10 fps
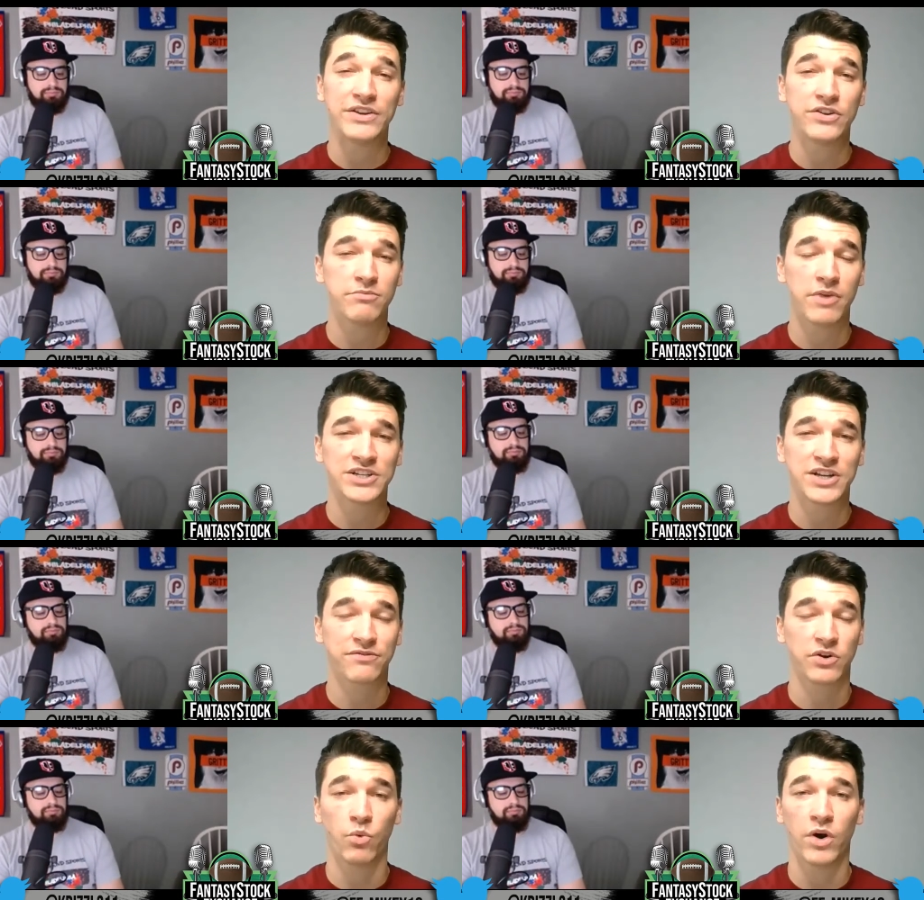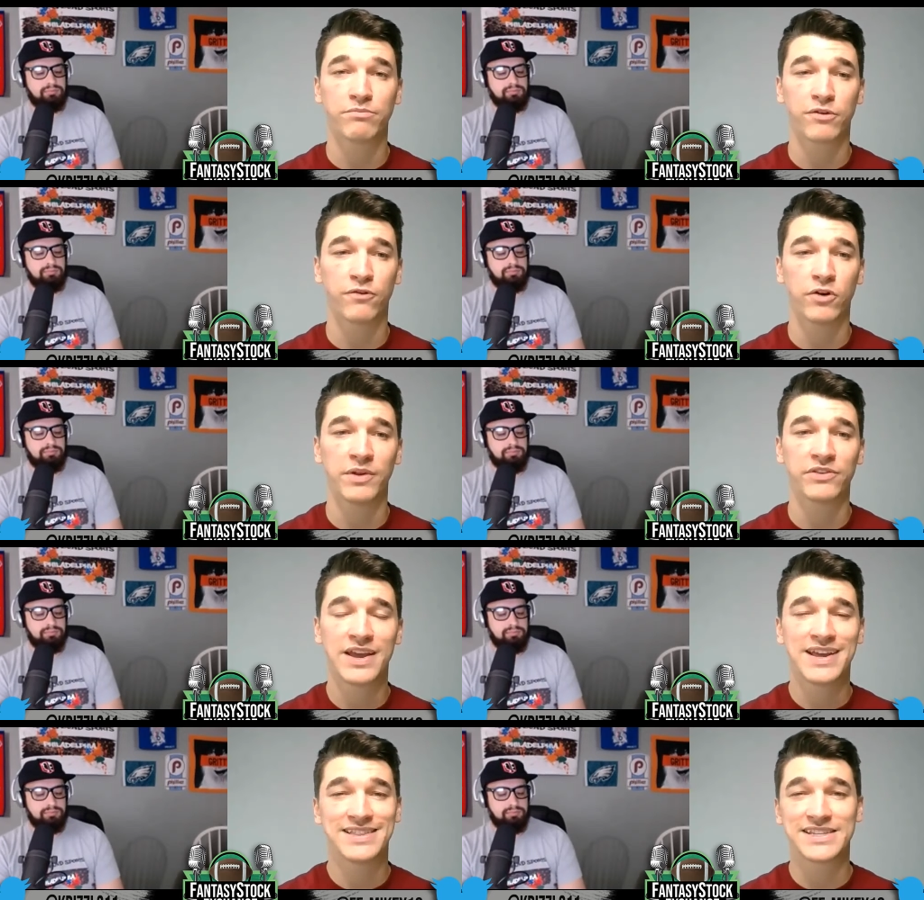Speaker 1: too much after one performance,
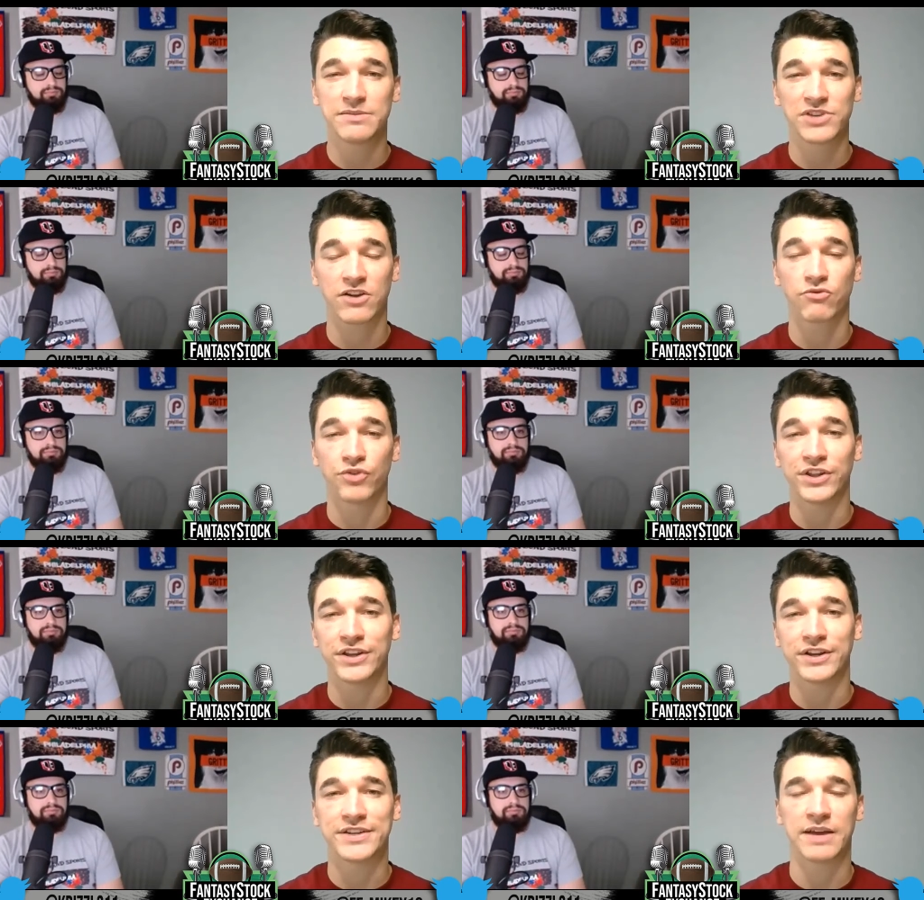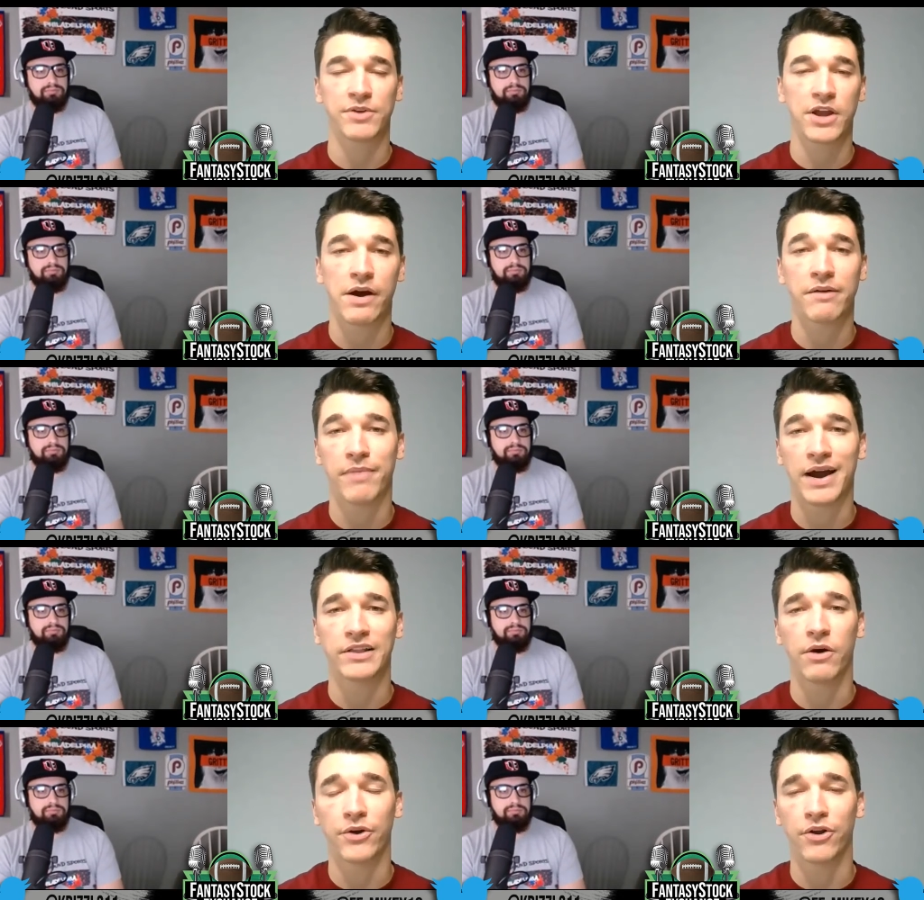this seems like a really good time to go out and buy
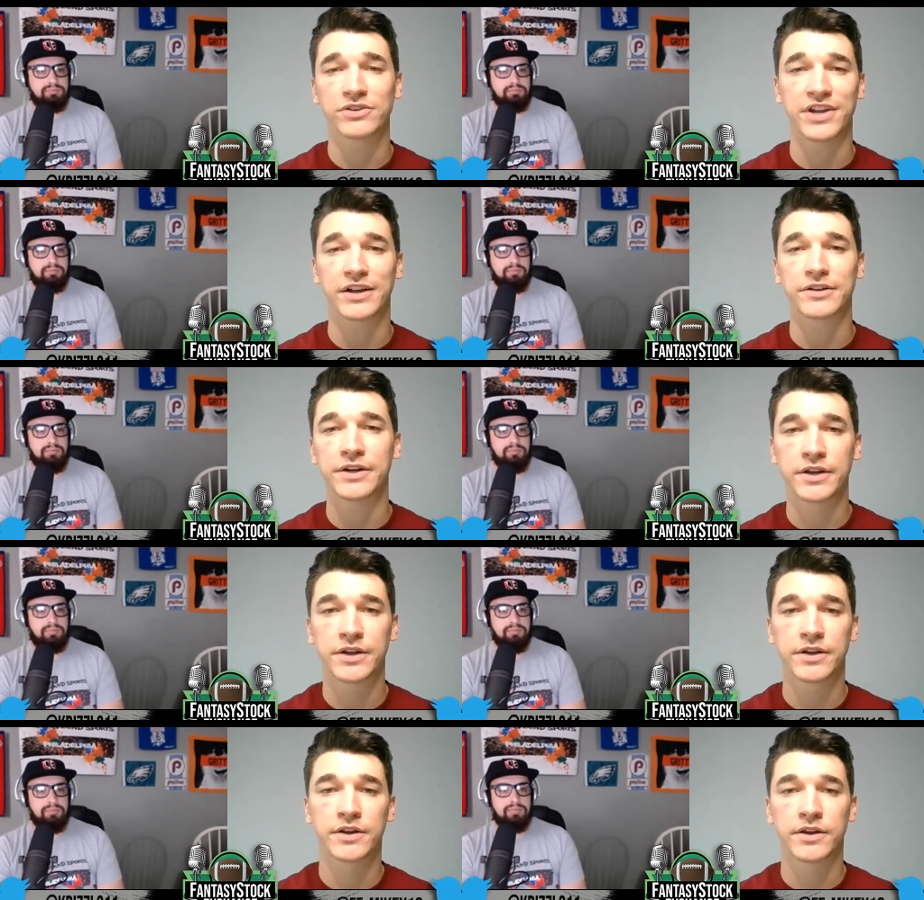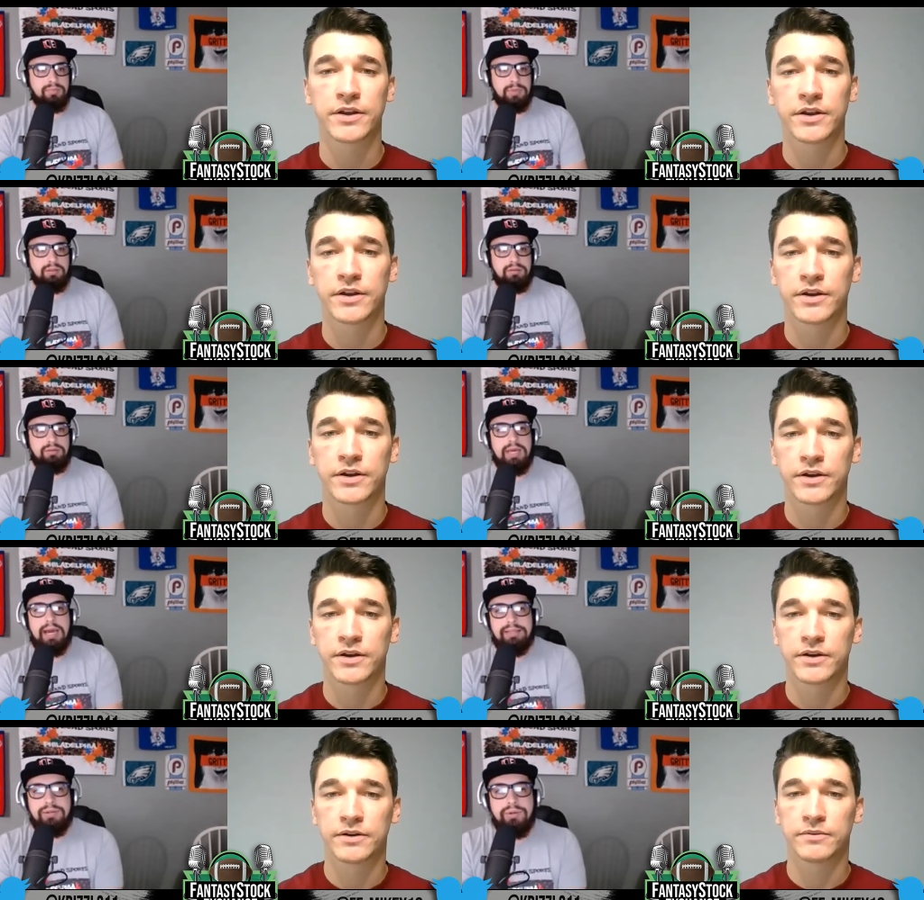low on Austin Ekeler.
Speaker 2: Yeah, I
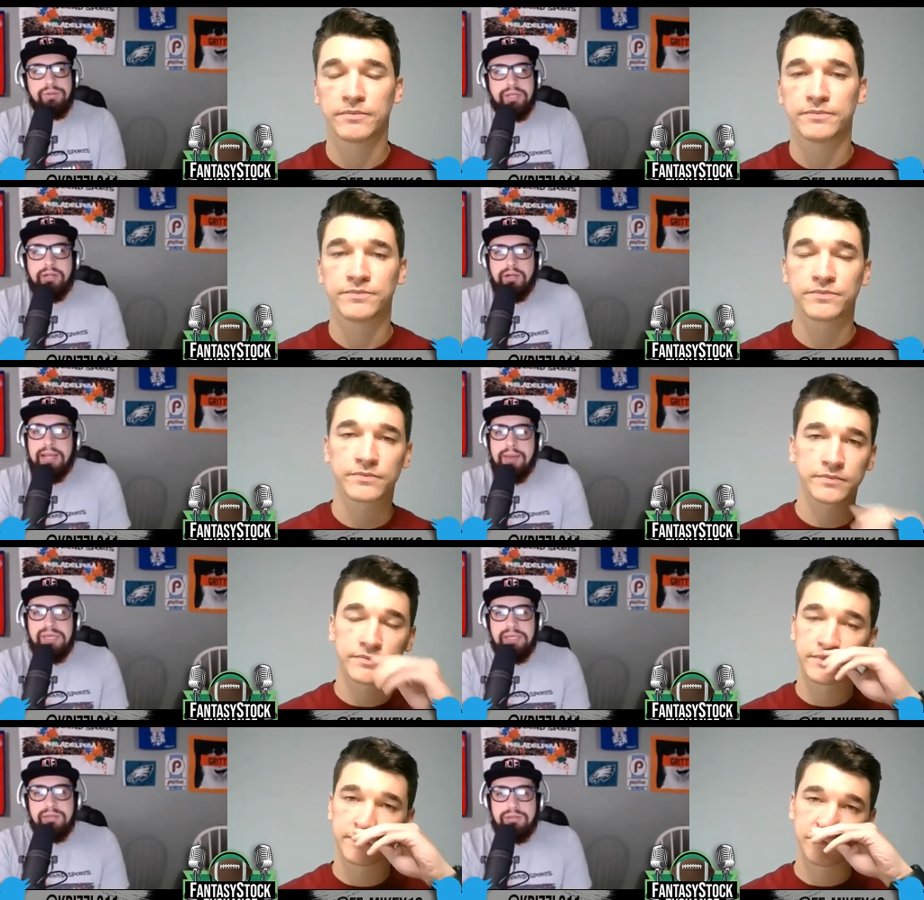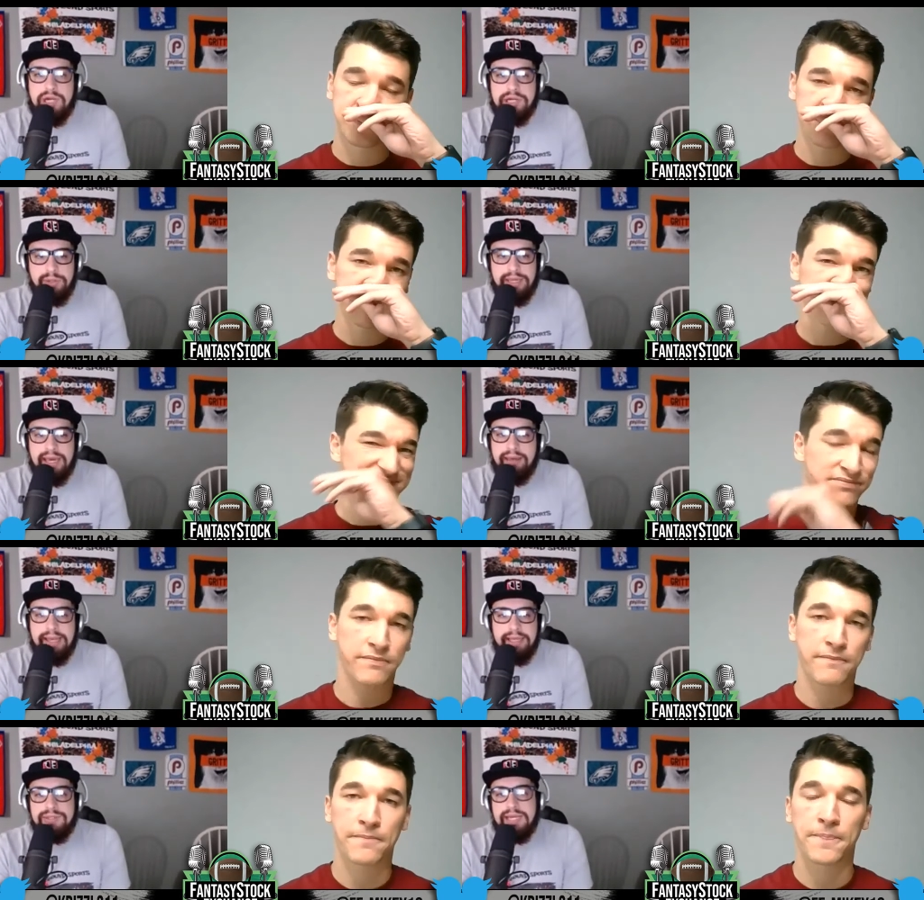totally agree. I mean, Joshua Kelley, like you
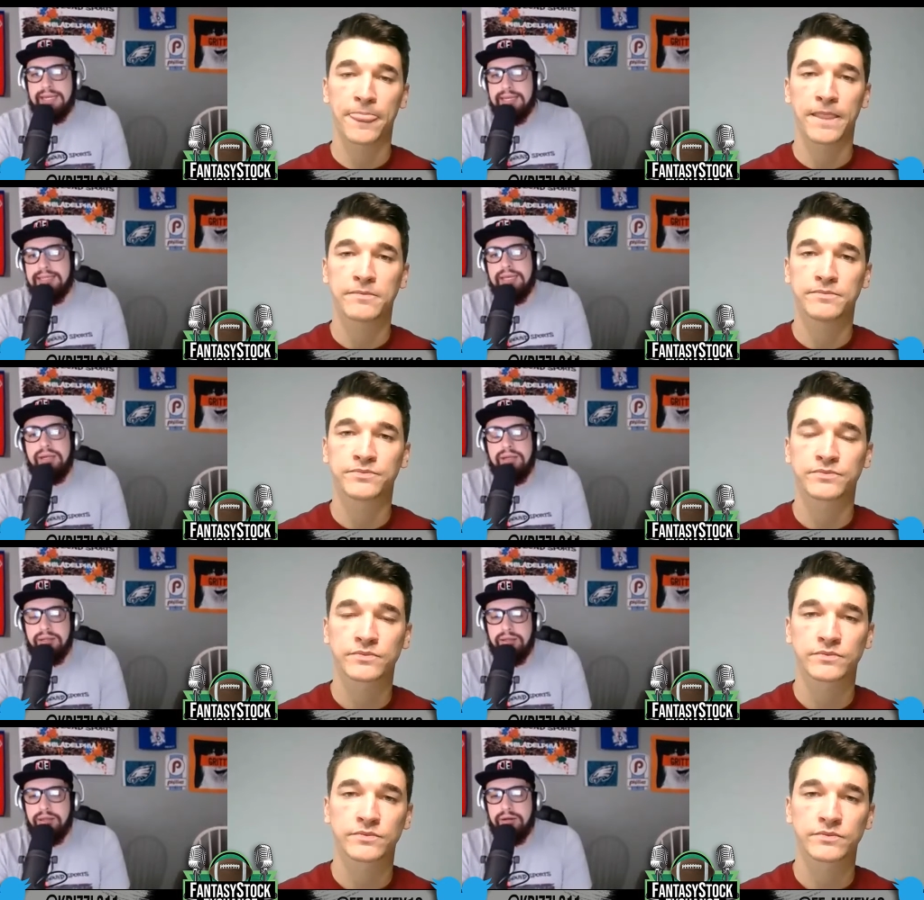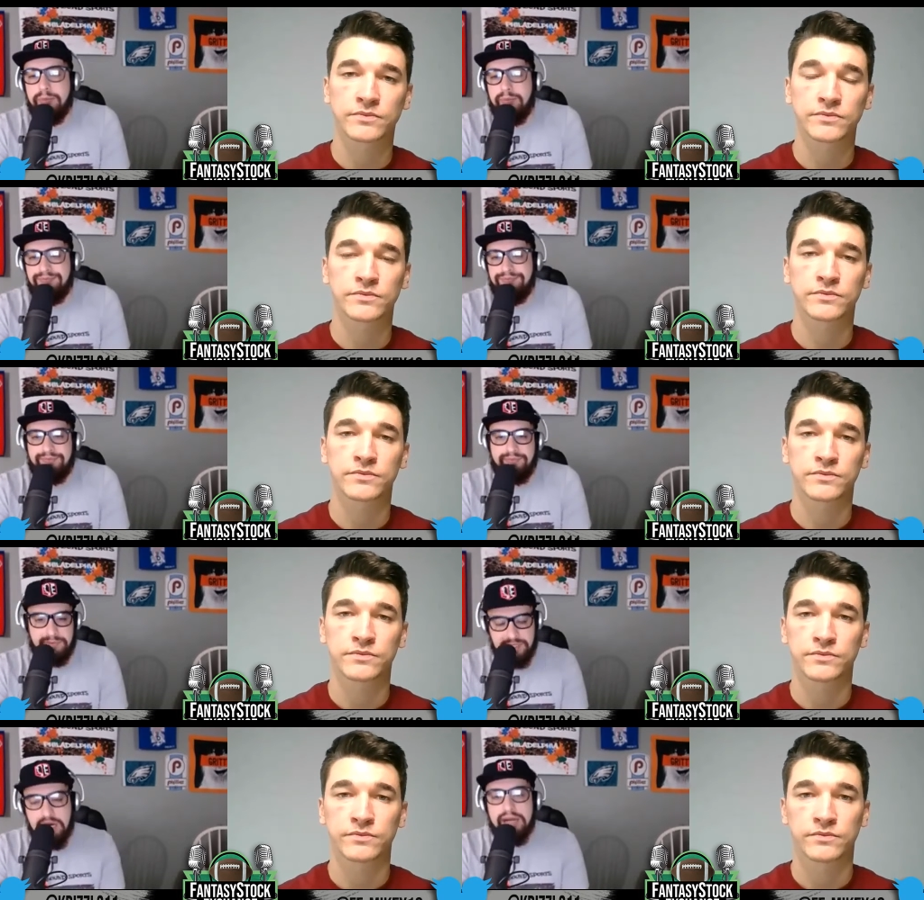said, he's going to, you know,
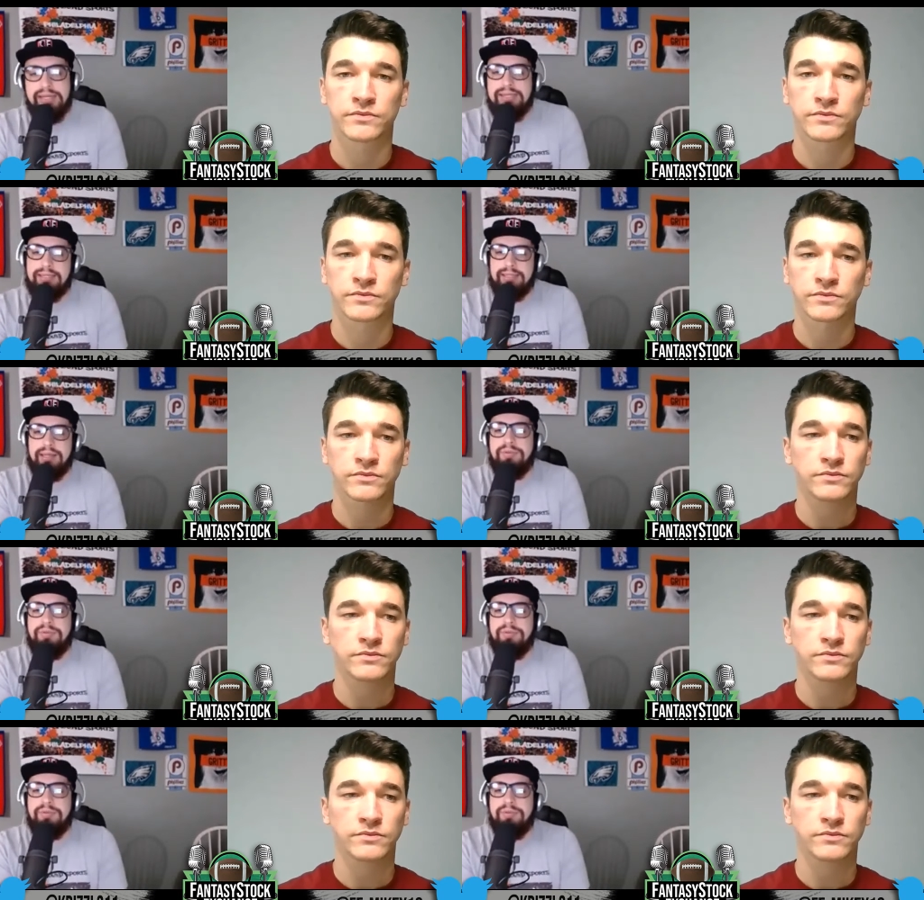cut into some of